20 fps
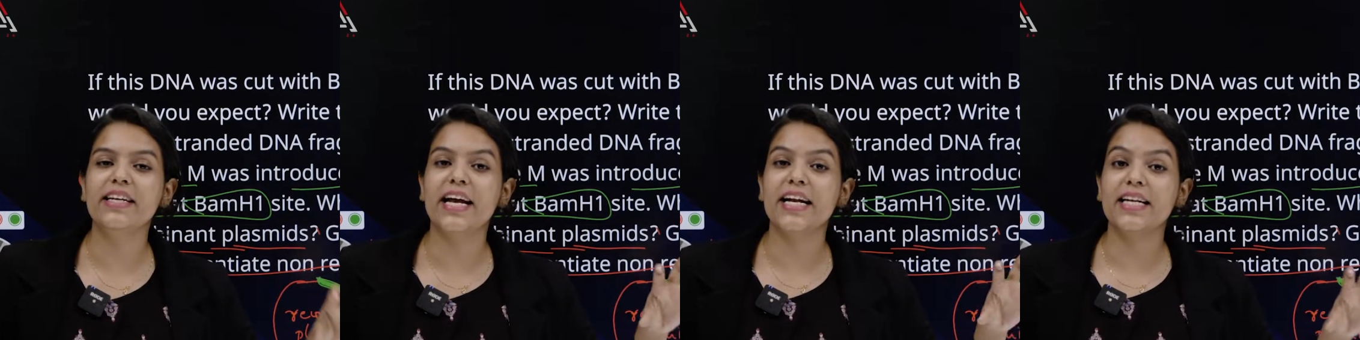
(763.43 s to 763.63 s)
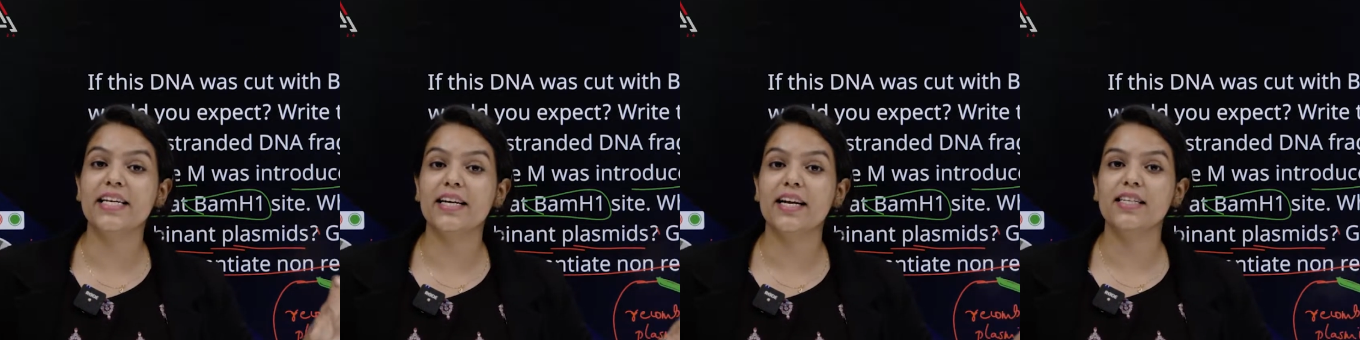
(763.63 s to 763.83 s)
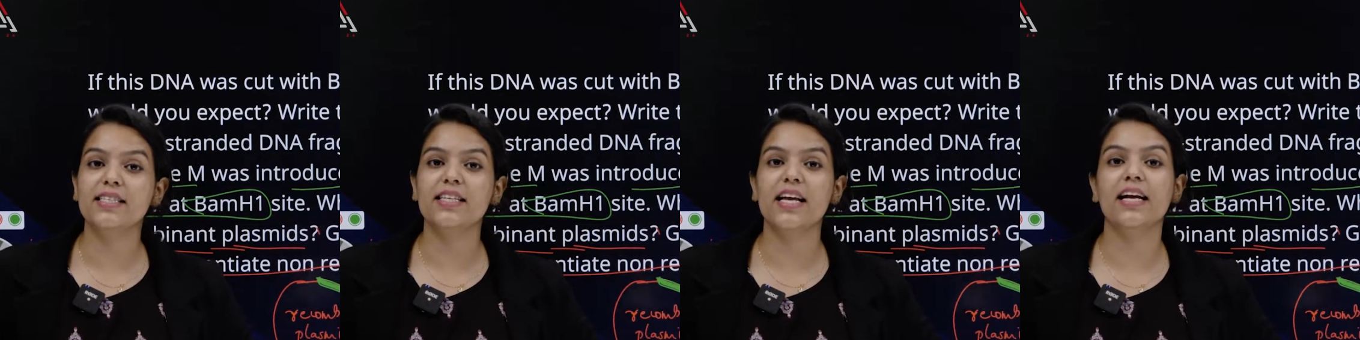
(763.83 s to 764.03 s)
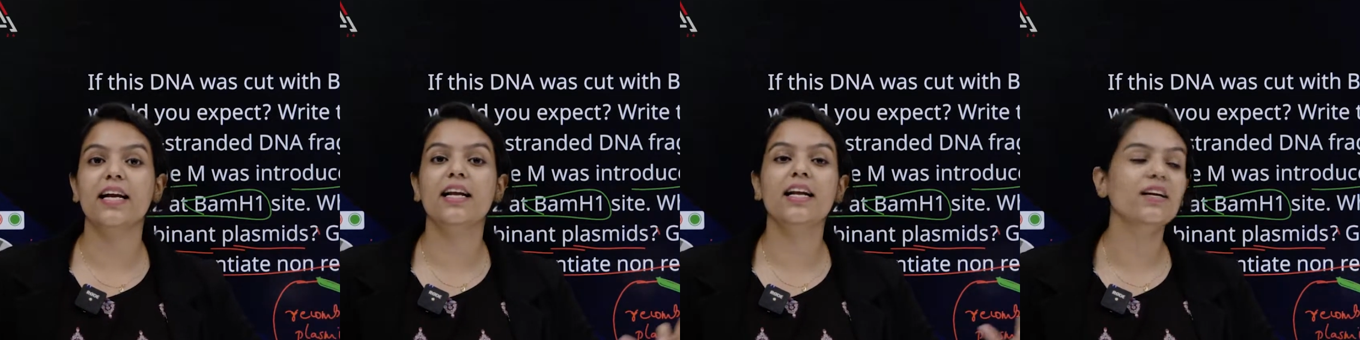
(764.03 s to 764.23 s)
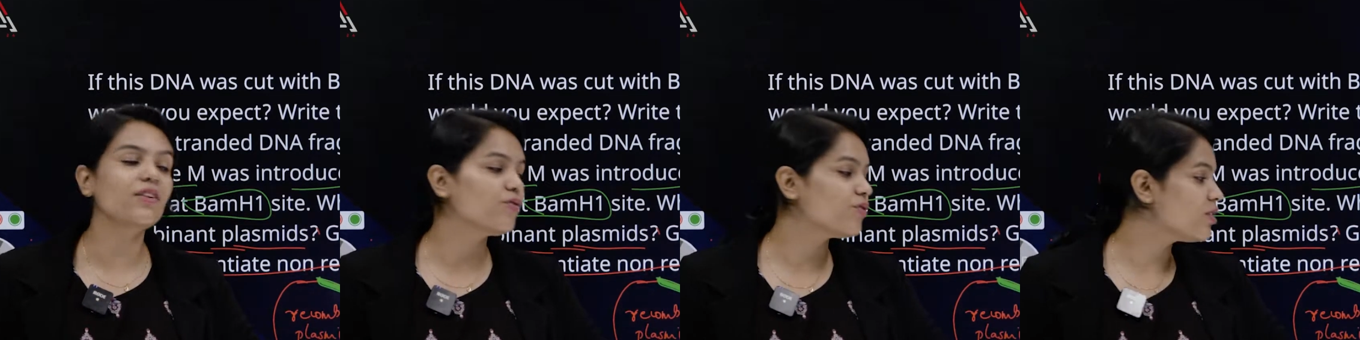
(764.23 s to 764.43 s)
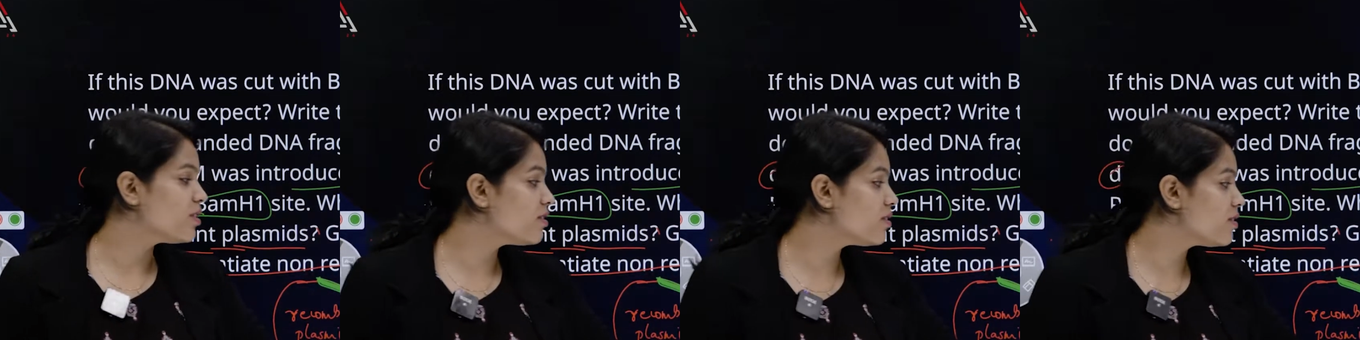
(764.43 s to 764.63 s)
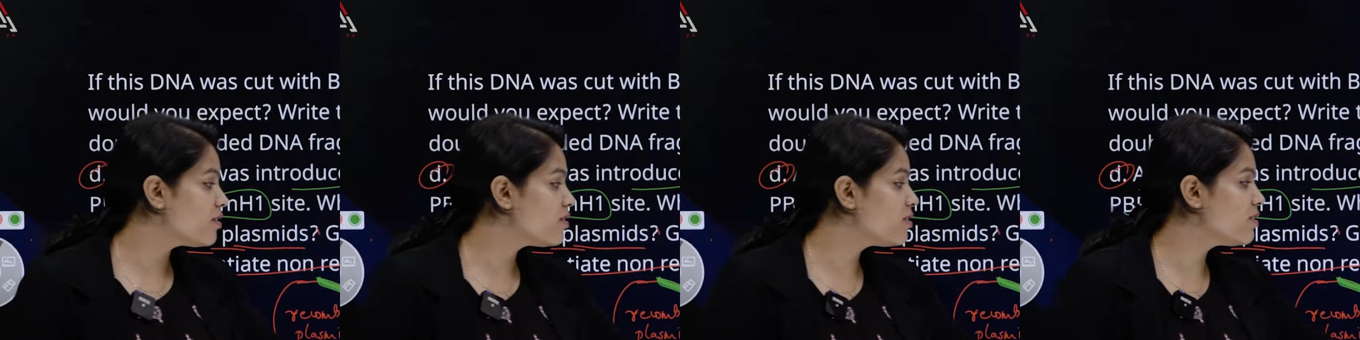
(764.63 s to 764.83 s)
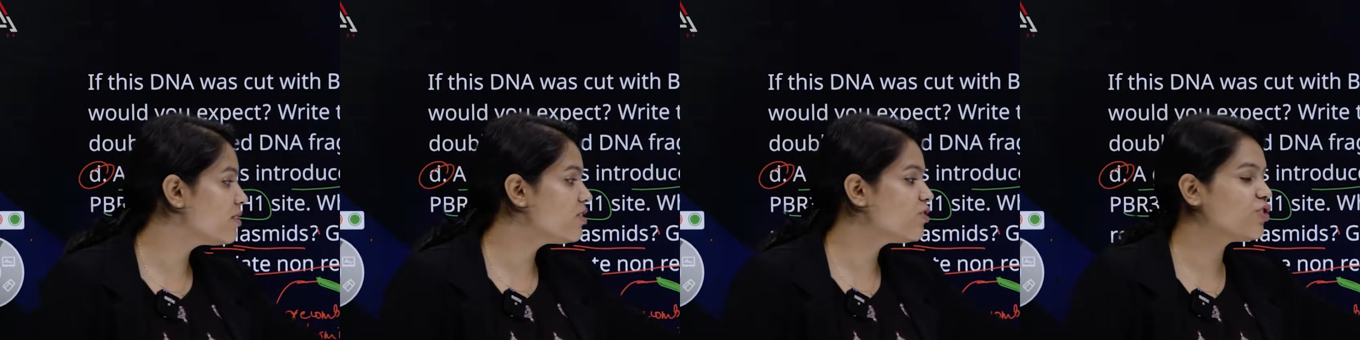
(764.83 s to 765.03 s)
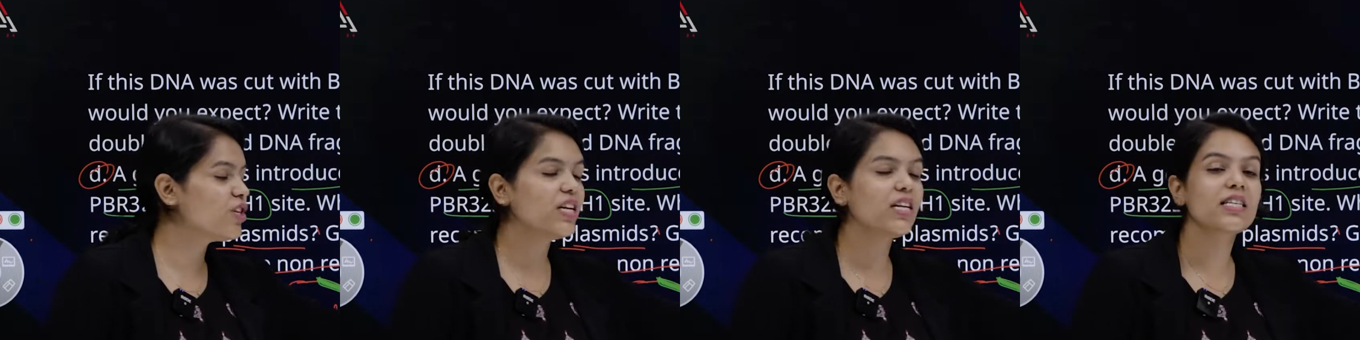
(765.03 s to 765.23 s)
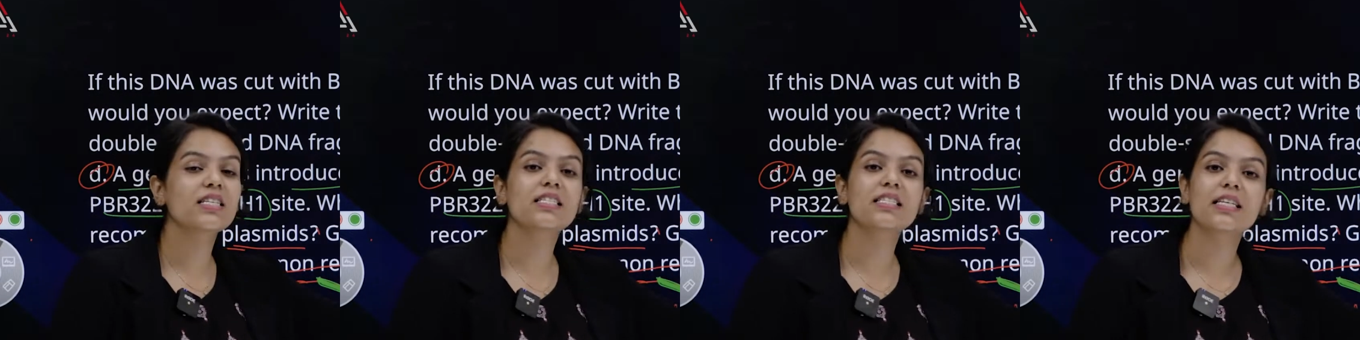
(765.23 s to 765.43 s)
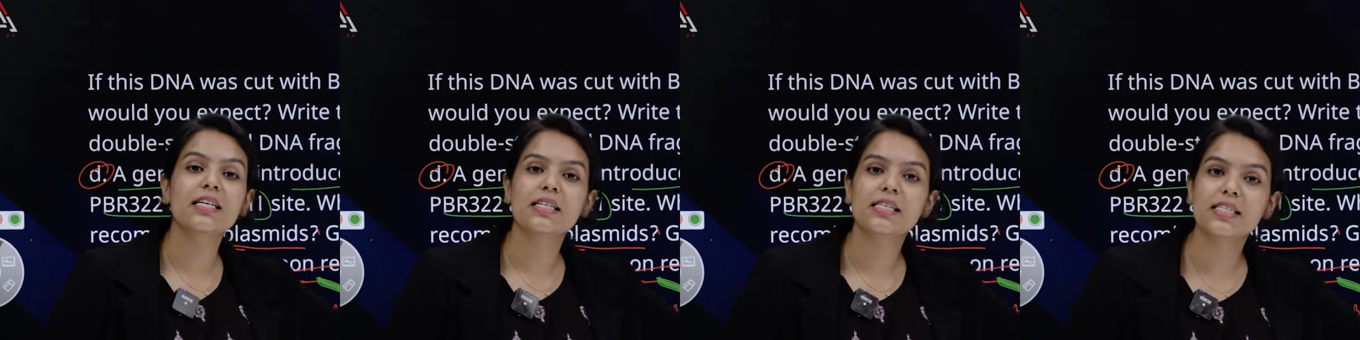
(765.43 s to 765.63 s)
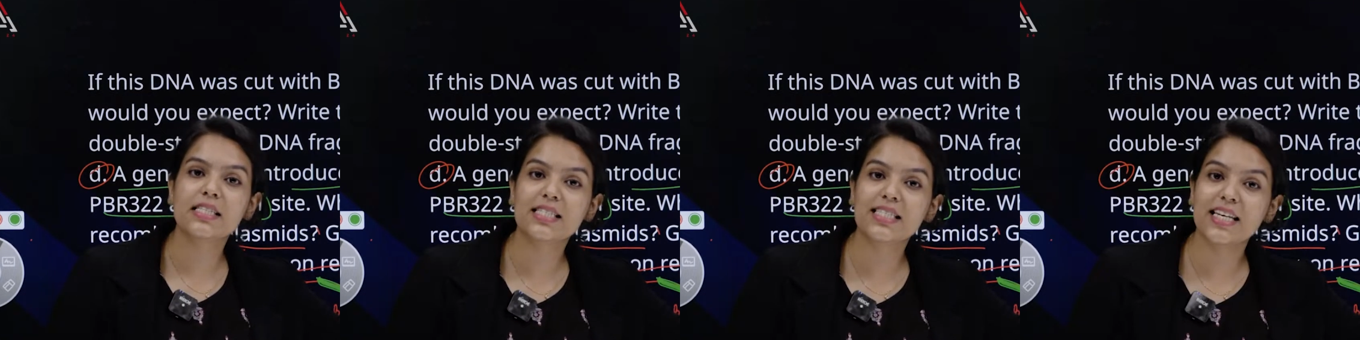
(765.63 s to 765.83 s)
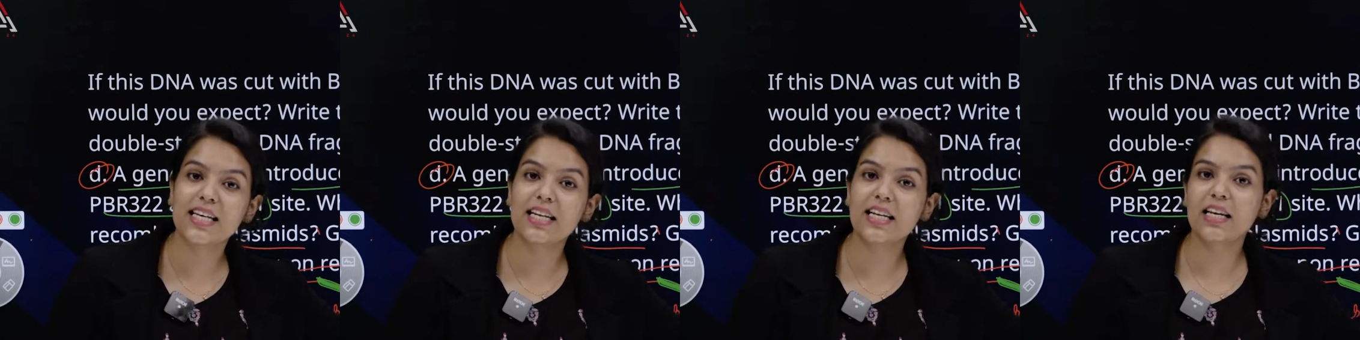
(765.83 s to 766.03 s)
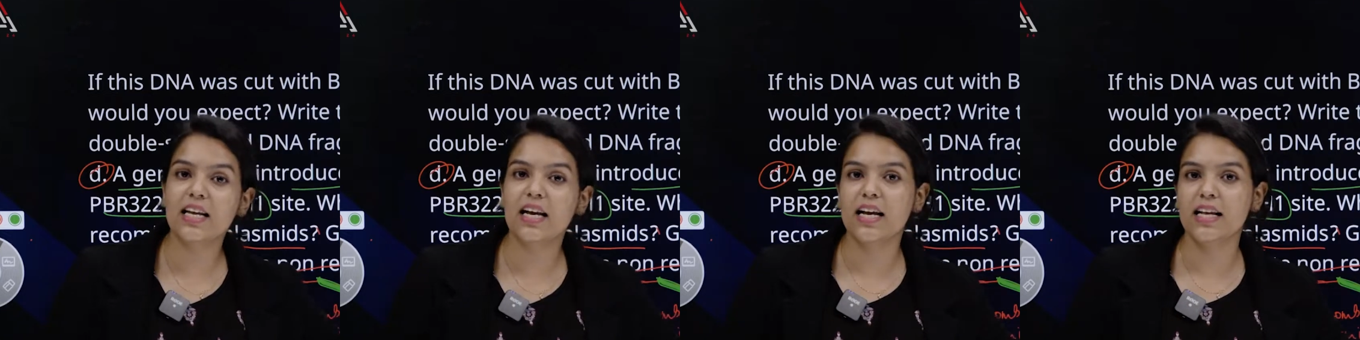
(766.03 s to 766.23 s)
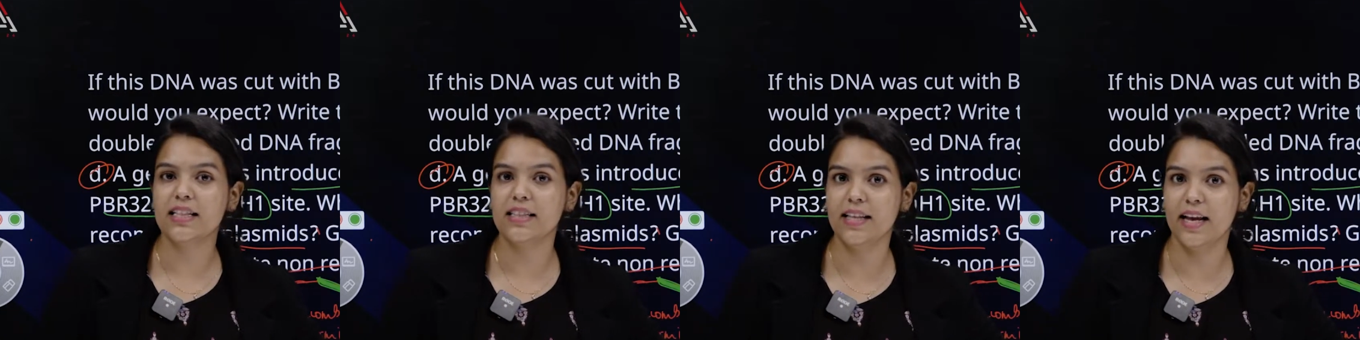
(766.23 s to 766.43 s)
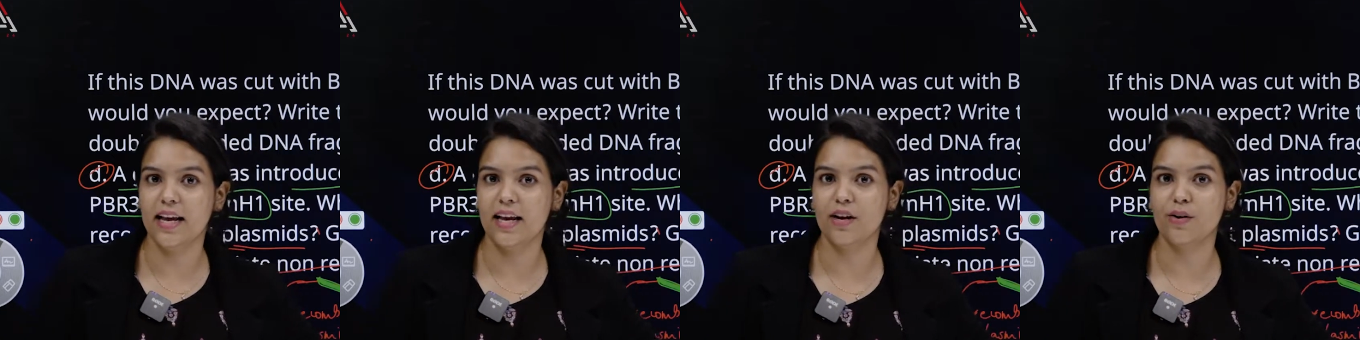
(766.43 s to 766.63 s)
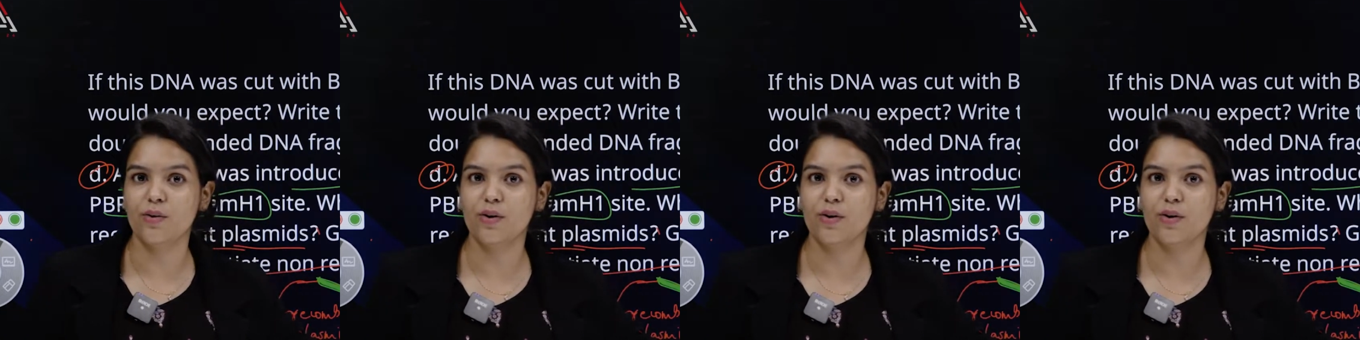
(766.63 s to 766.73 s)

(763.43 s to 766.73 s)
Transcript: tetracycline resistant gene is still there.